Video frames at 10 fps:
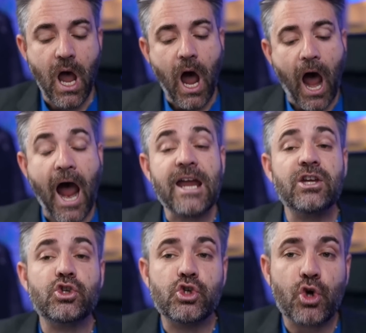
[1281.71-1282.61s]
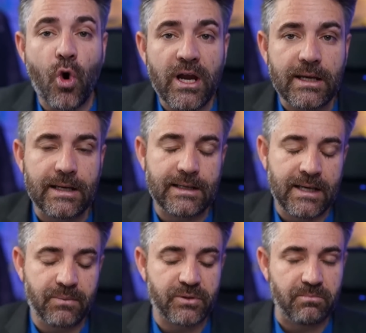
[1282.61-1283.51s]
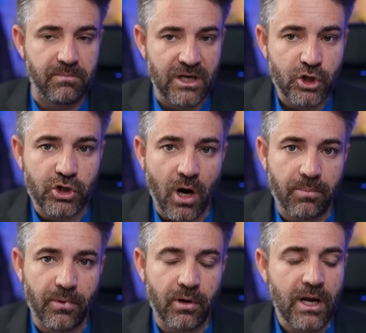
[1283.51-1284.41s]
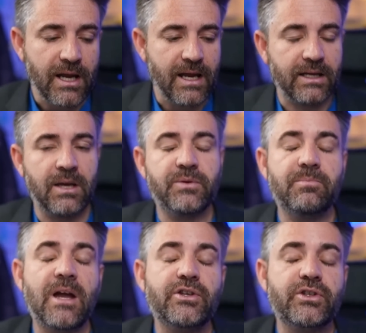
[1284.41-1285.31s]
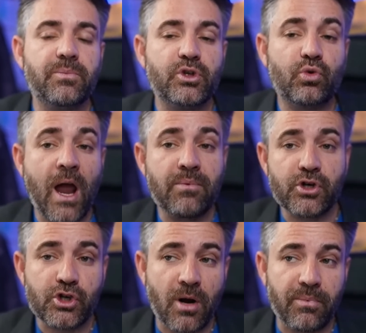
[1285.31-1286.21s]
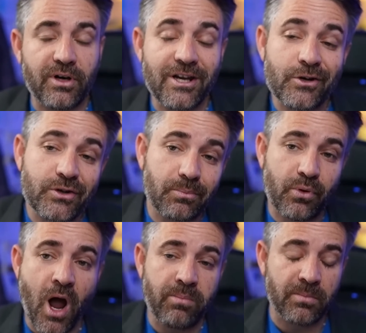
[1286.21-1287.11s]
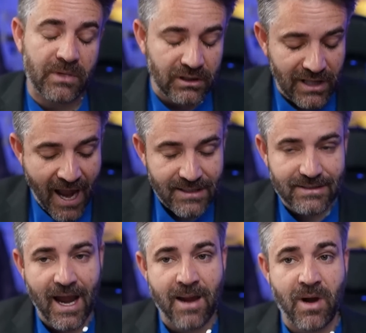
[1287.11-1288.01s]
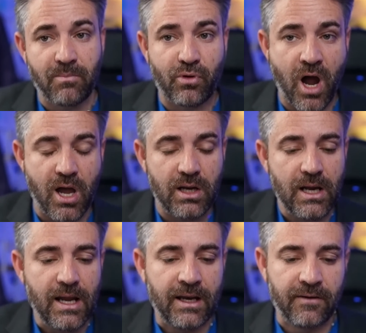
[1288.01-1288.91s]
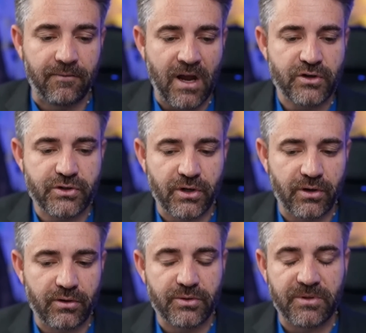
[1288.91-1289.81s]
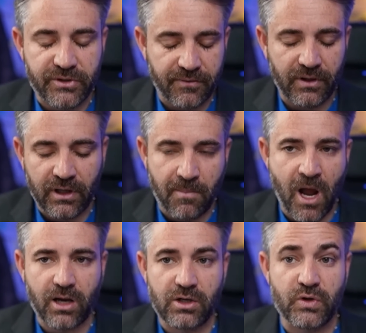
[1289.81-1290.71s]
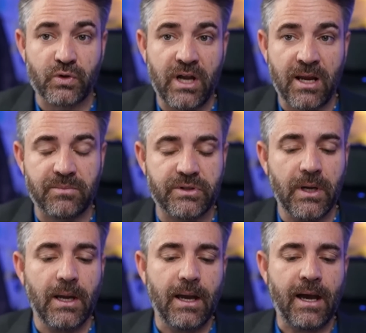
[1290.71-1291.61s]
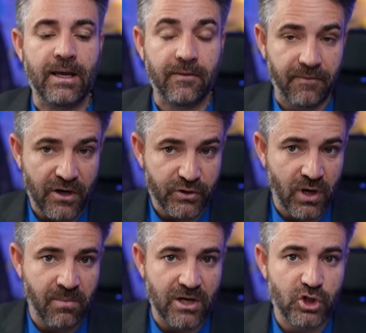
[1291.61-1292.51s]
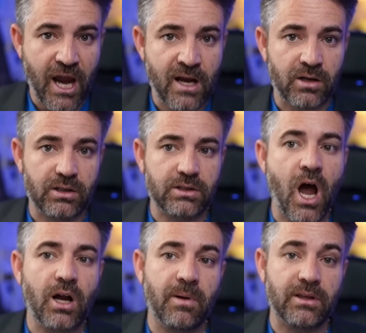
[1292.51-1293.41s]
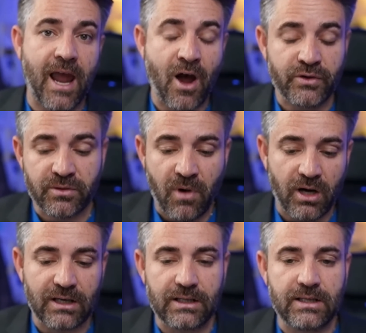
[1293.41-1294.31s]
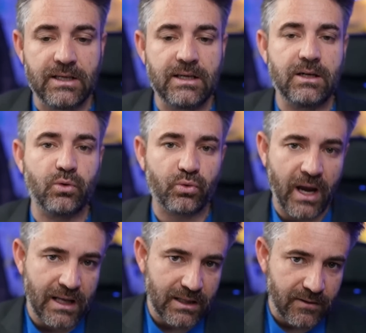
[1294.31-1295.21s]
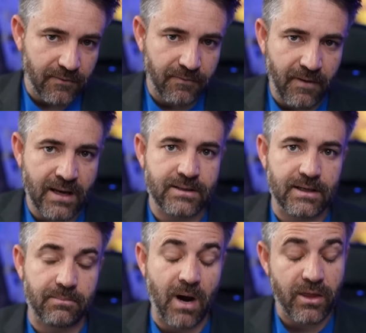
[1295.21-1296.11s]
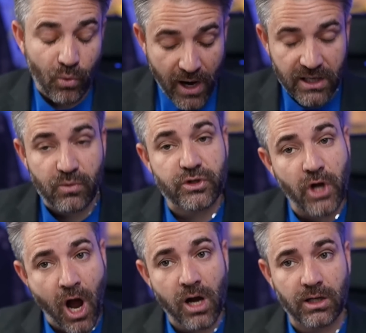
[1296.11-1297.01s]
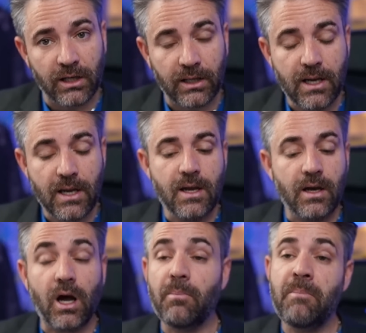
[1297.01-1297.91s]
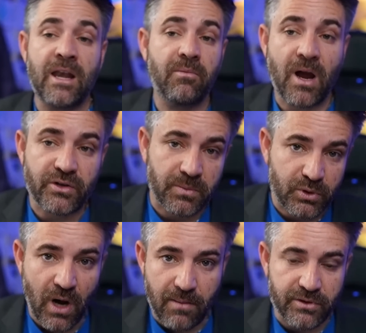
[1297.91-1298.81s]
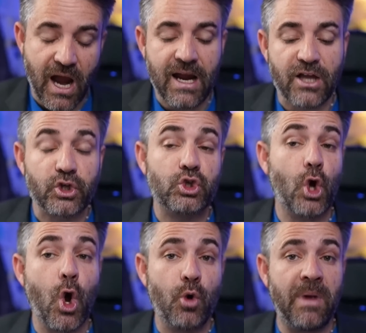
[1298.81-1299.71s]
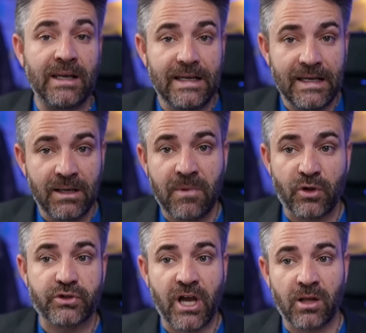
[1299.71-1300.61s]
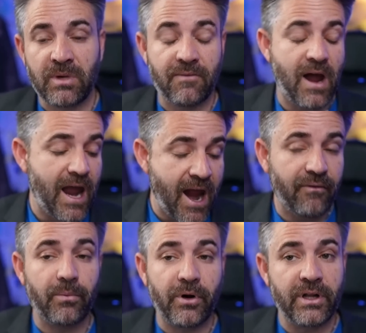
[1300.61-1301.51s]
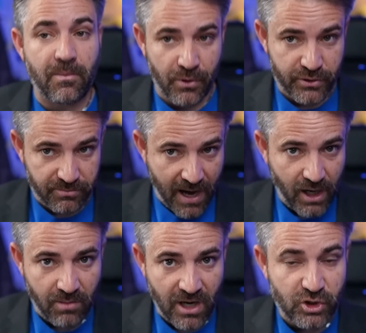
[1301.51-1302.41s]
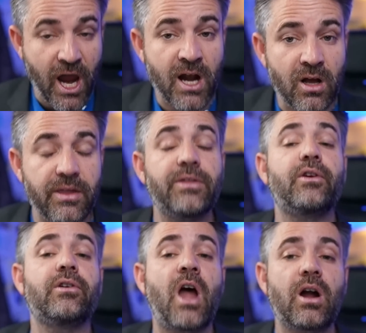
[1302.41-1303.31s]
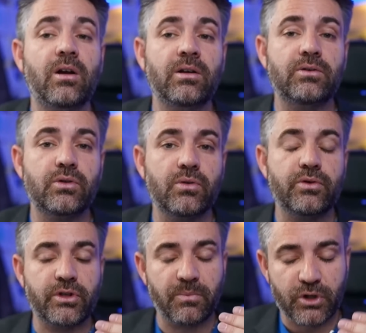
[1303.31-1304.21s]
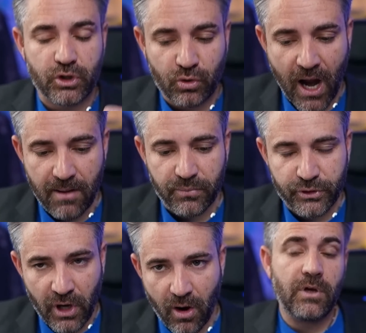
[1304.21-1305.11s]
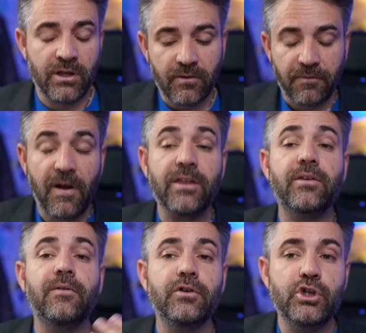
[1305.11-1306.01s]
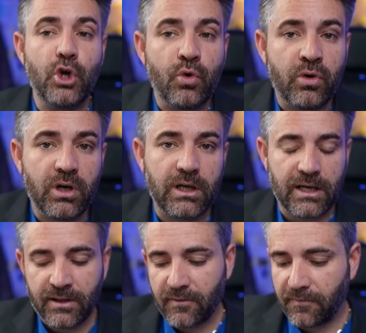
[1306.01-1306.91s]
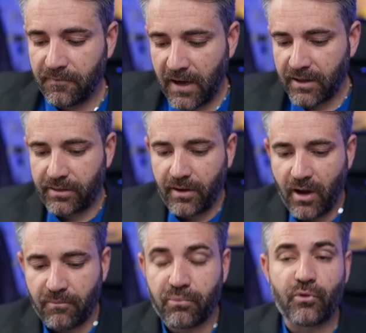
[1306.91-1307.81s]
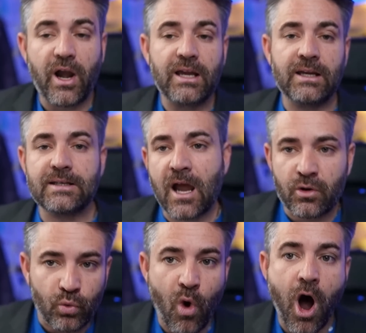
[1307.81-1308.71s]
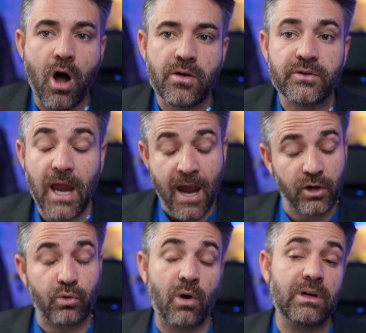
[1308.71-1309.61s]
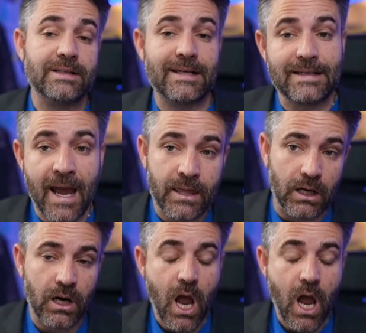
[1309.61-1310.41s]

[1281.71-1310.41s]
I enjoy it. It keeps me sharper. It keeps my subscribers sharper. Here's the problem. The last time I brought an investor specifically, and I'm not going to use their names, an investor on my channel to talk about the housing market, he greatly offended by the way he was talking of many of my subscribers. I got so many emails telling me if I ever bring that person back on my channel that they're not going to subscribe. So in the faith of unity, in the faith of breaking down walls and growing together,